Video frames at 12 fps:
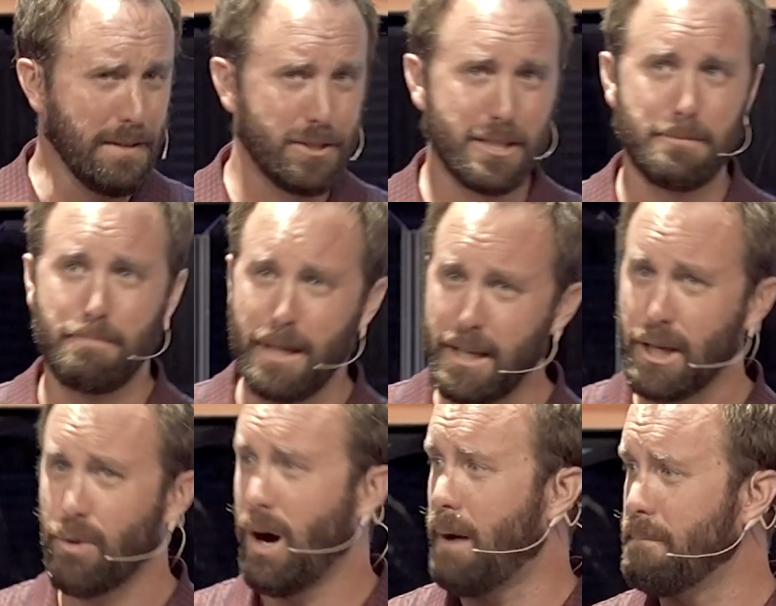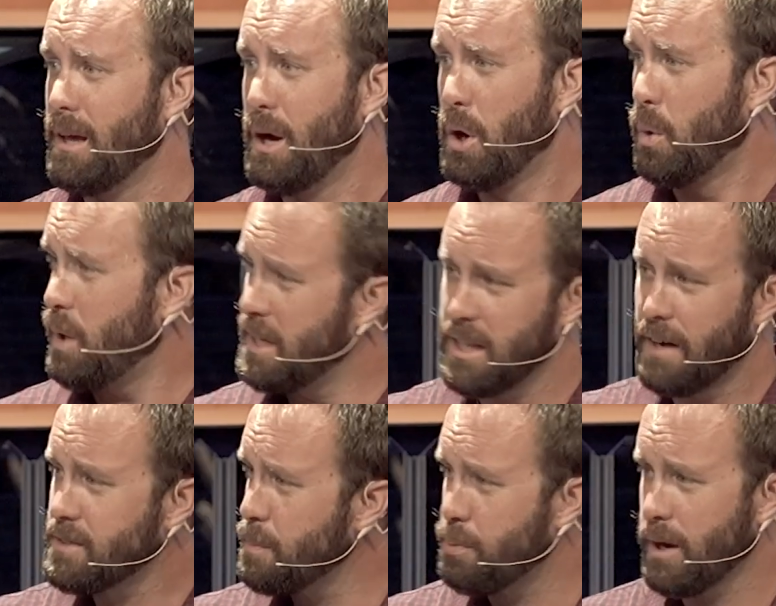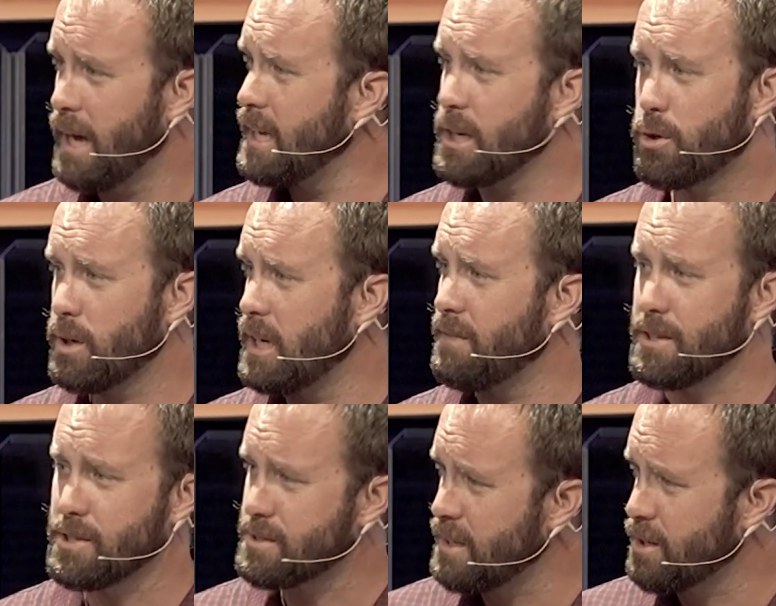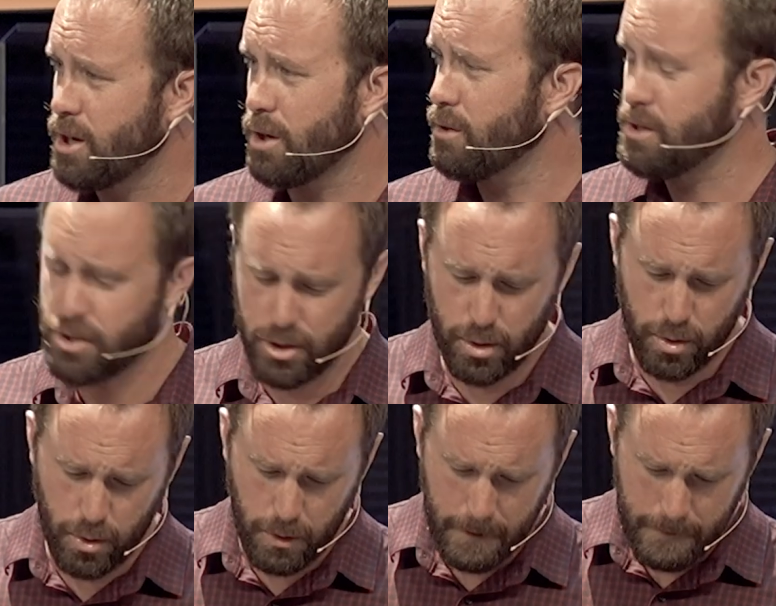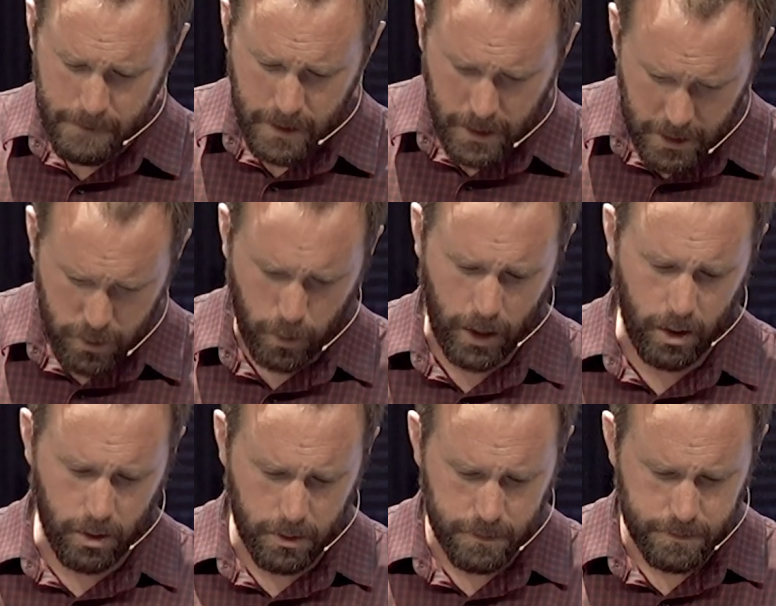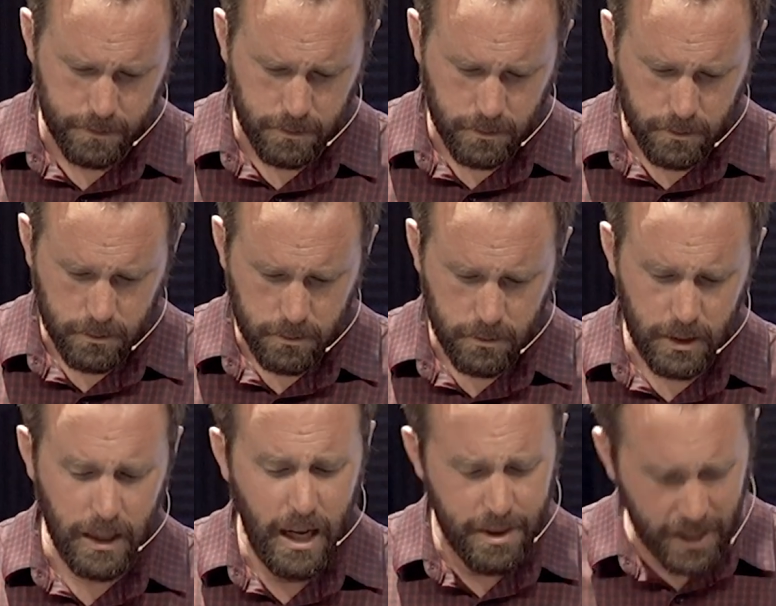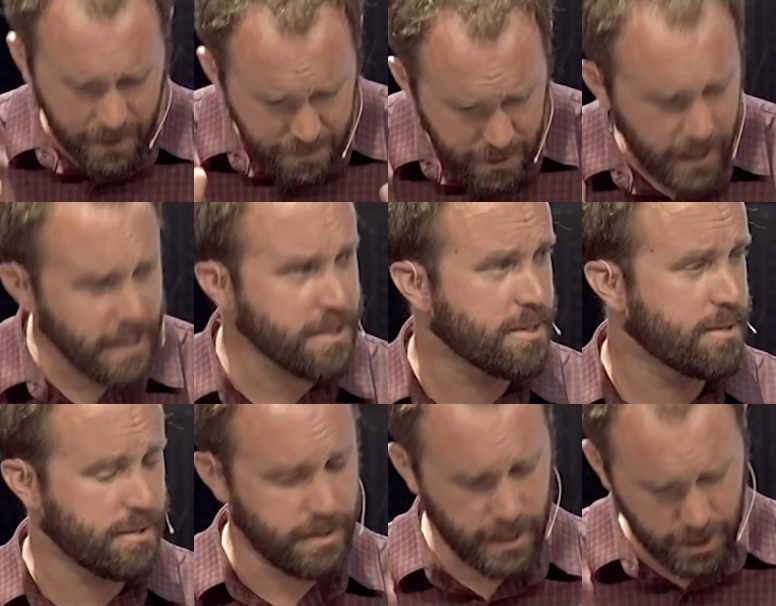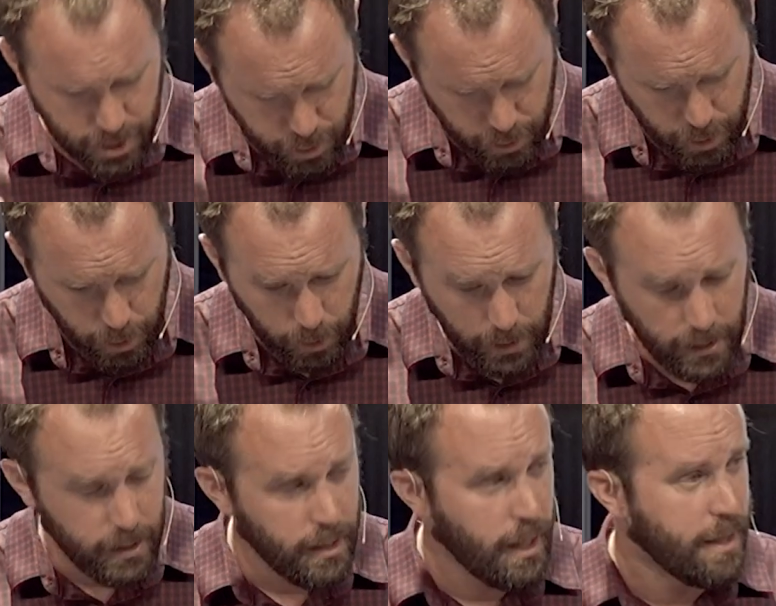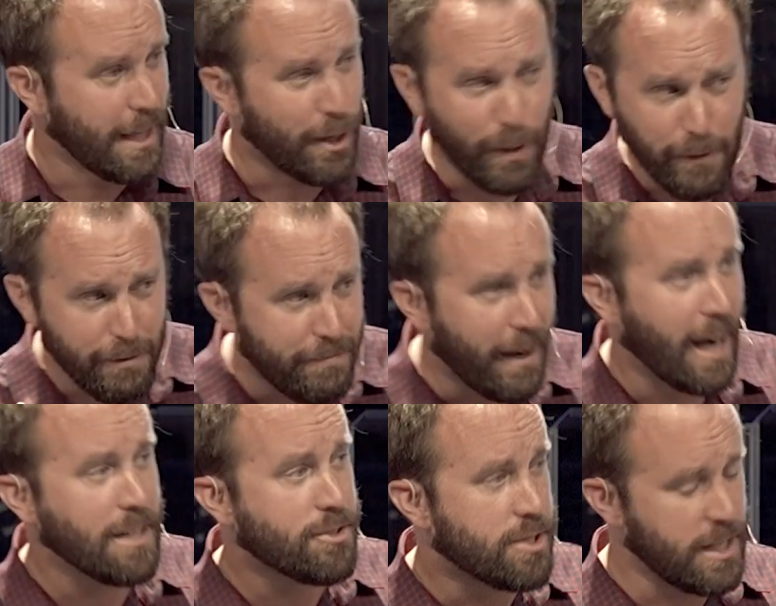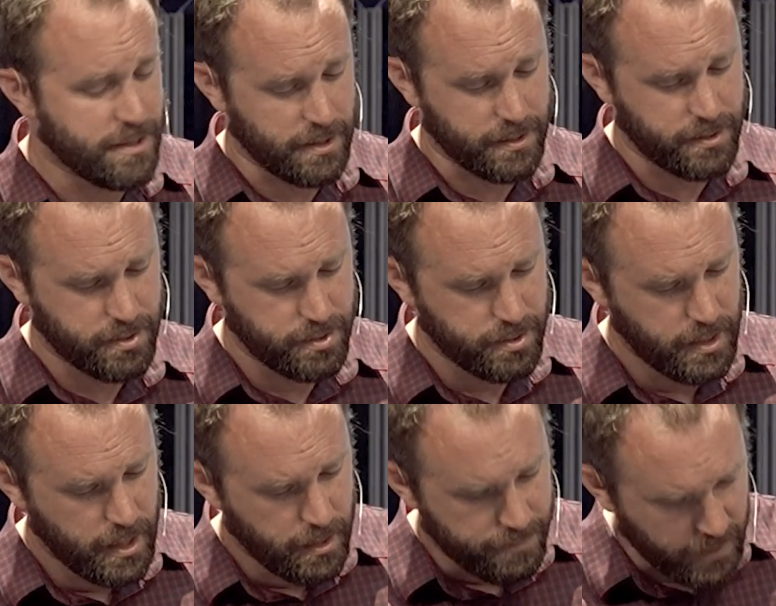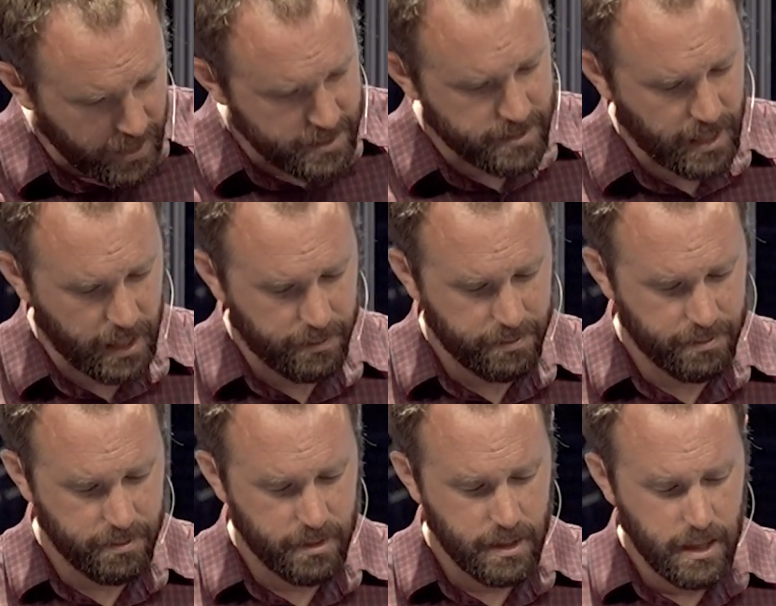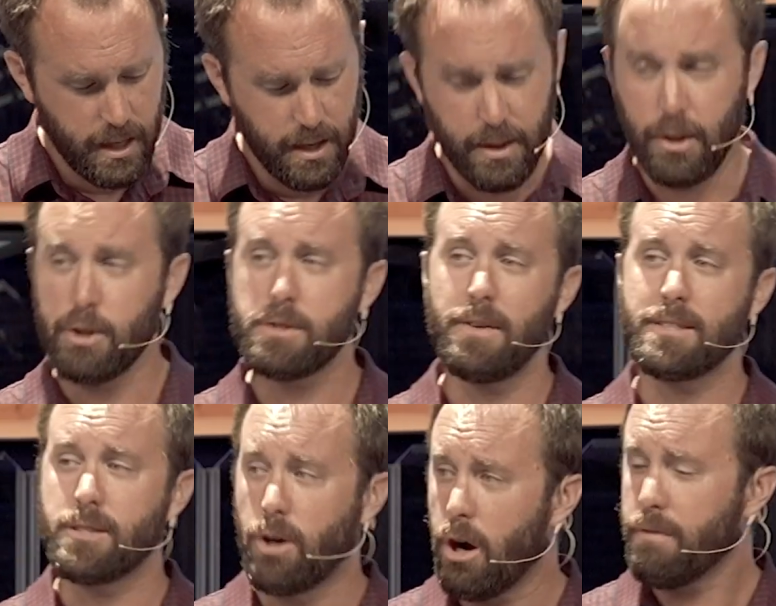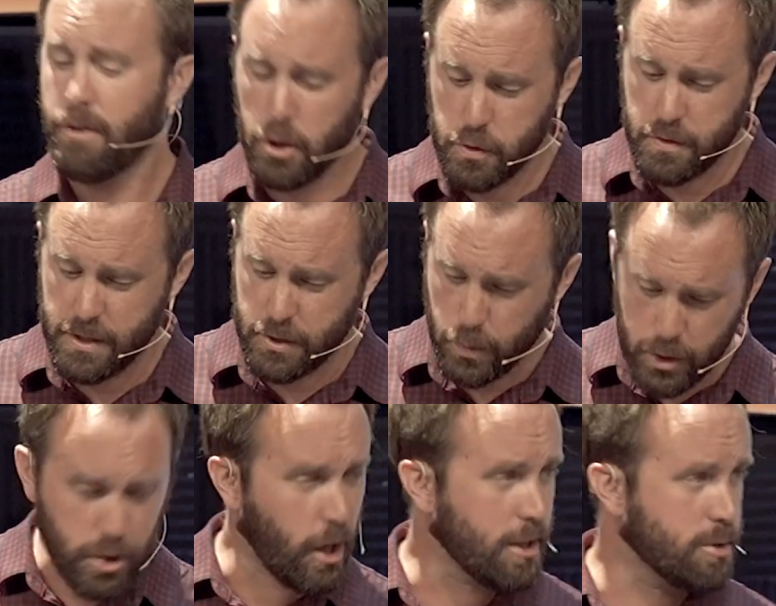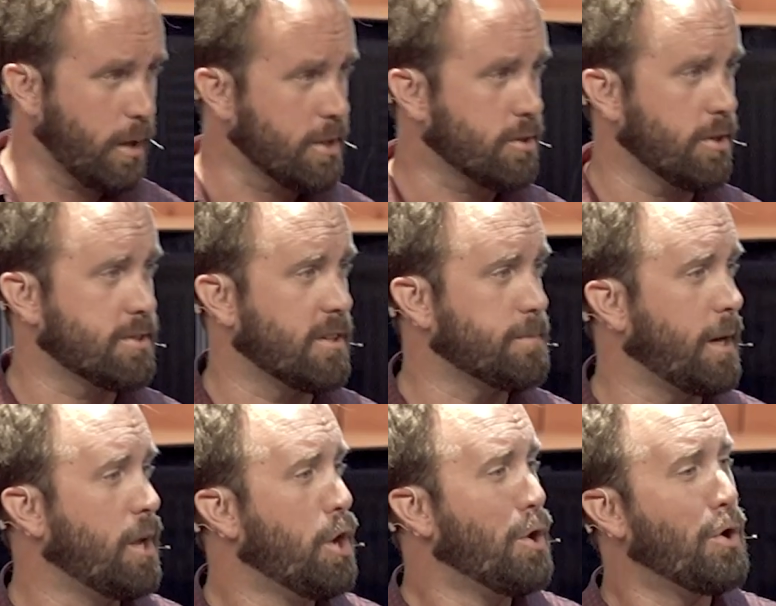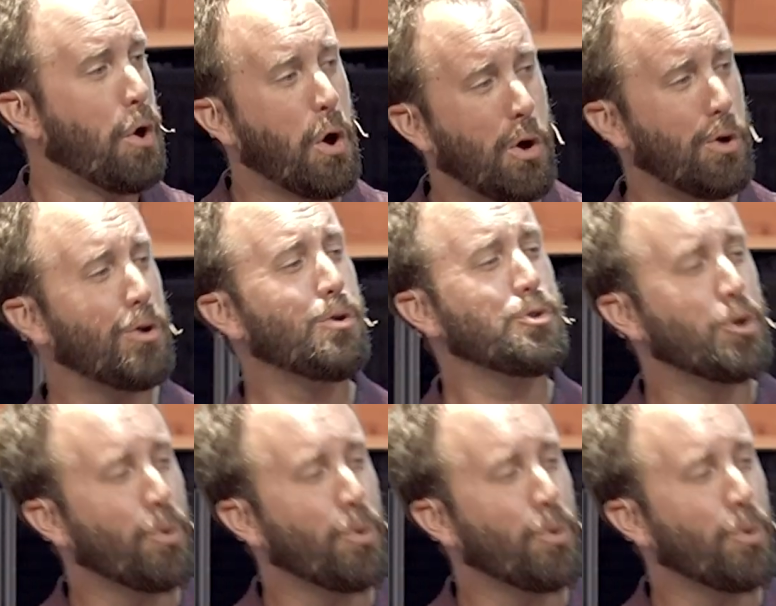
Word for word: is just beating you up, we'd love to pray and grieve and just encourage you as well. That if this is true, that whoever finds Jesus finds life, then those of us that are followers of Jesus, we should also ask ourselves, man, who